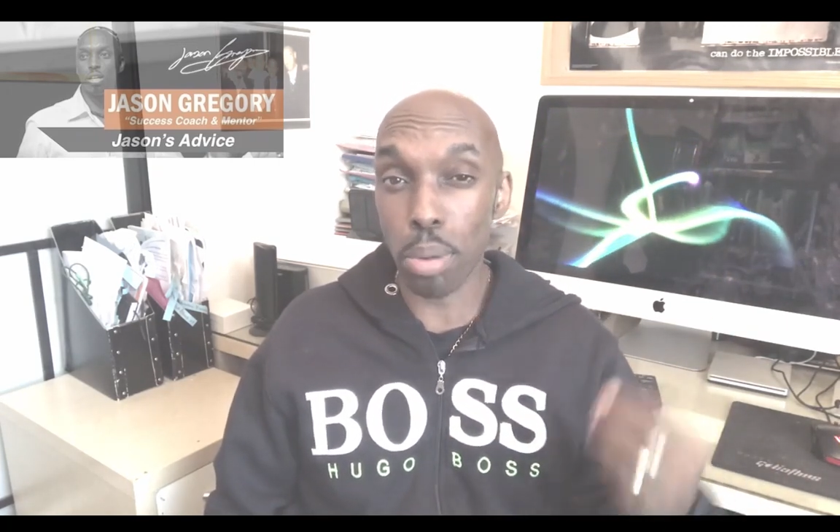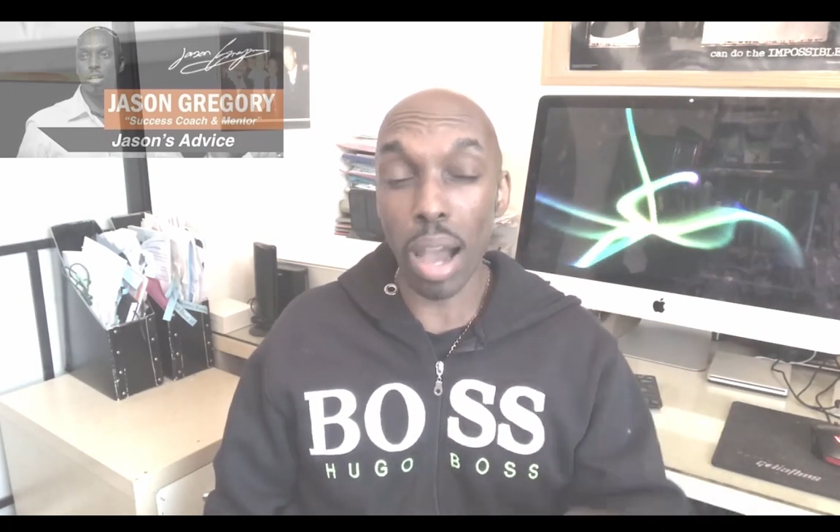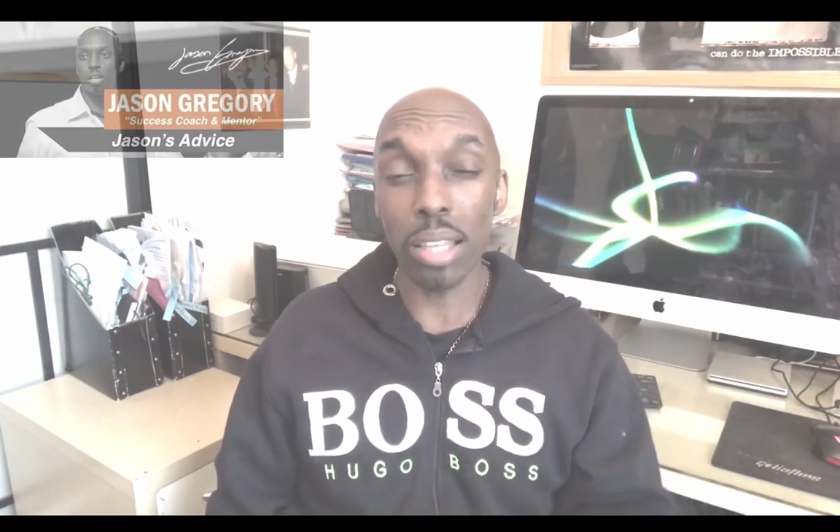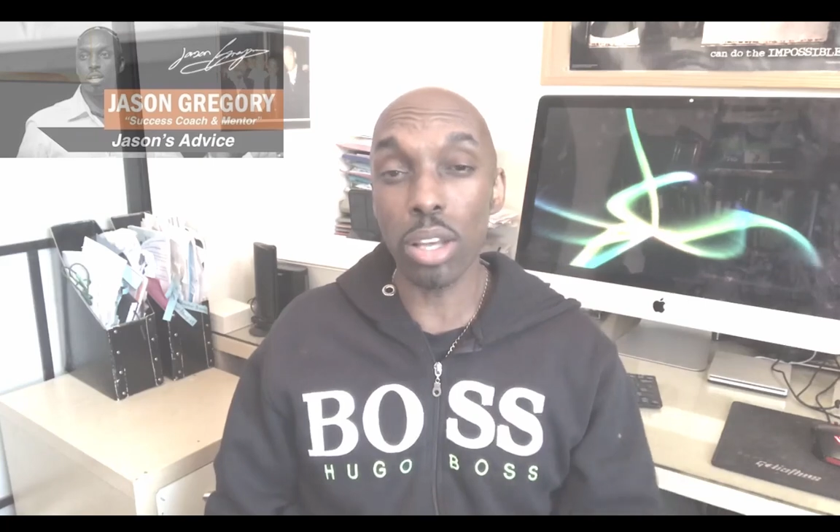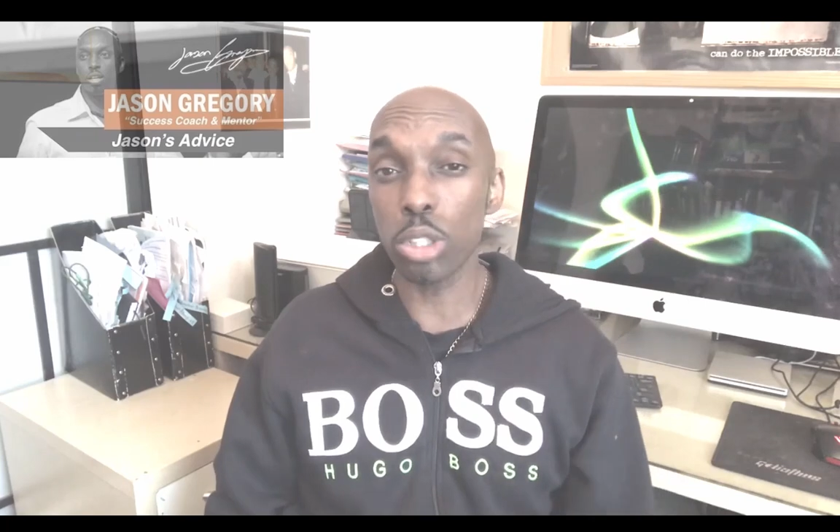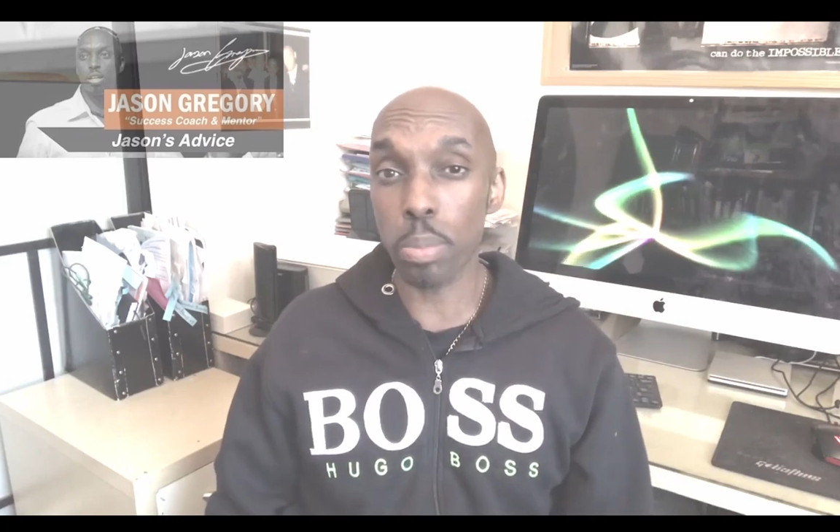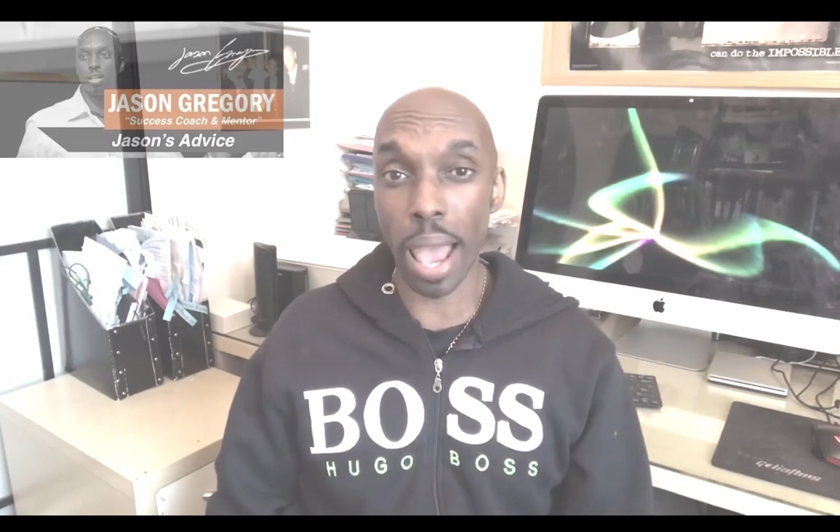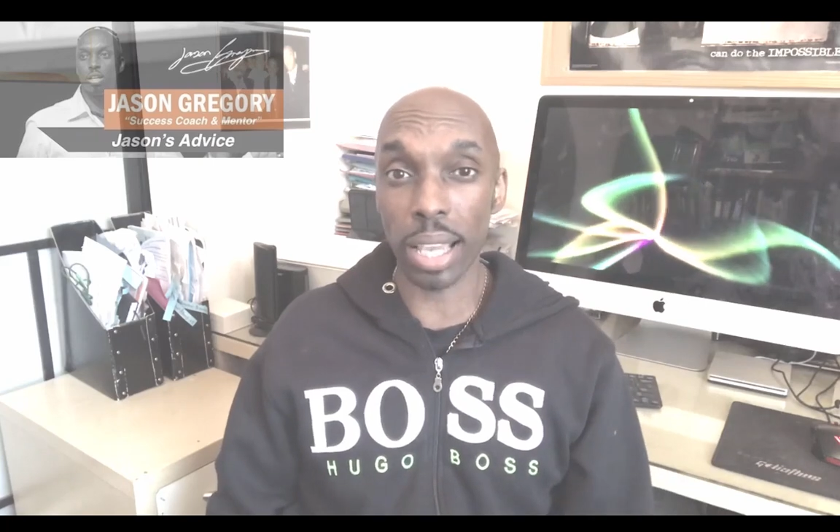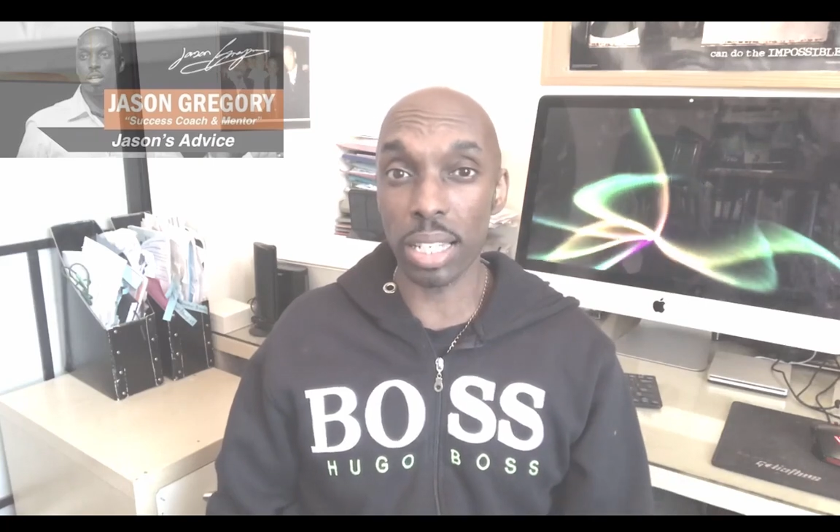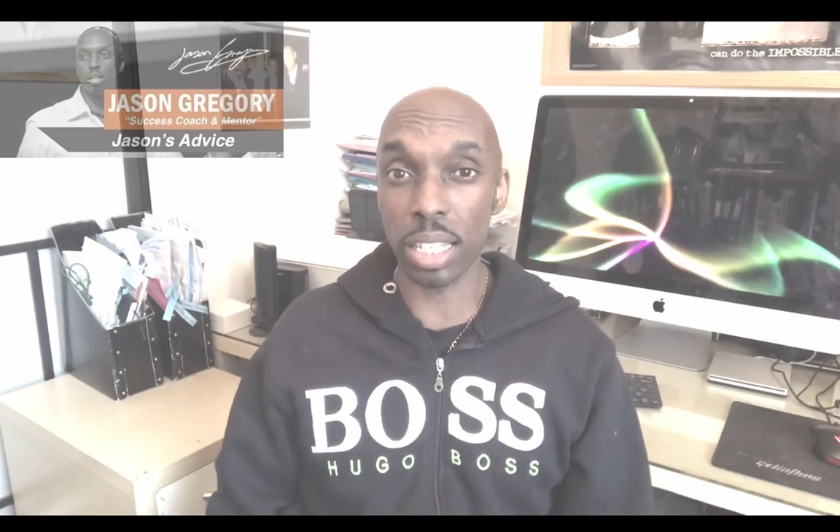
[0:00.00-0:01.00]
buy those
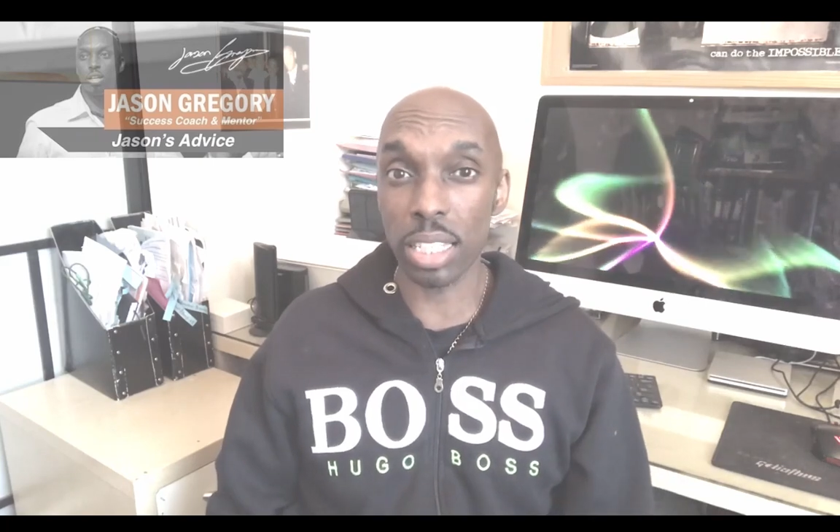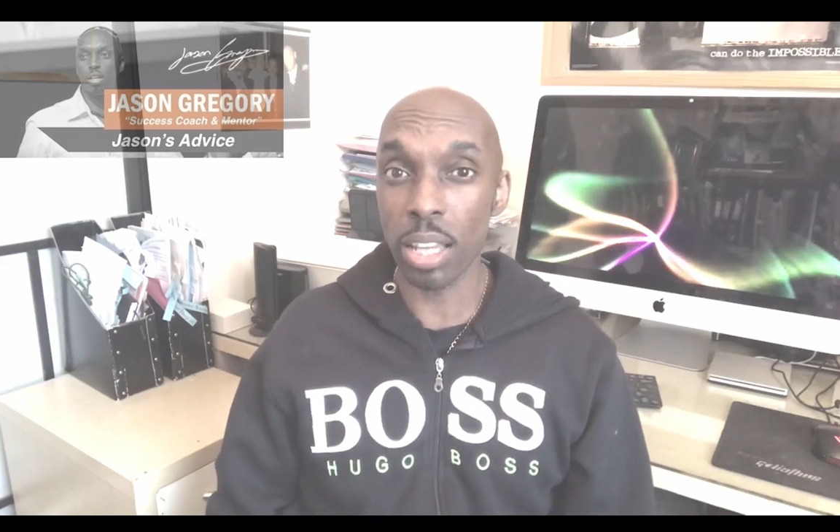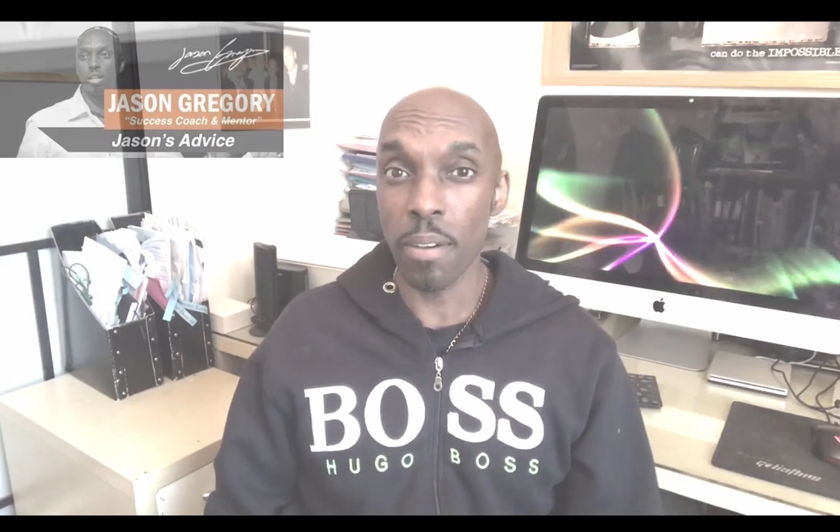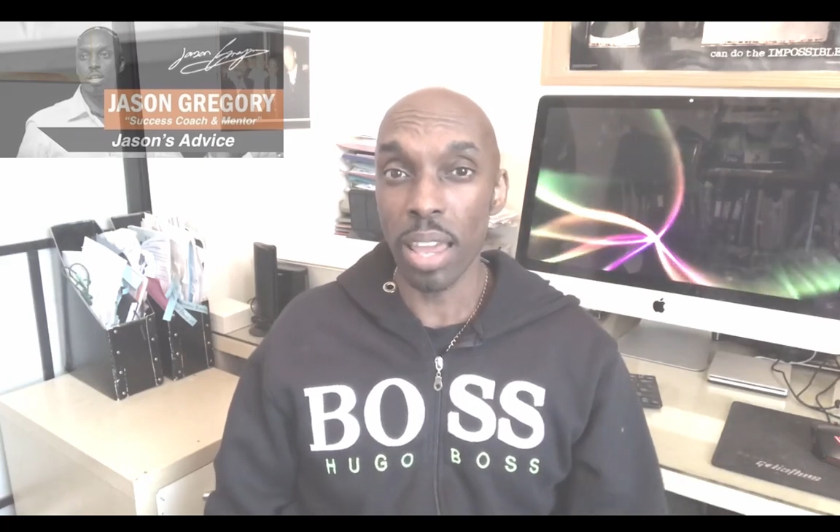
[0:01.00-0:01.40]
packages.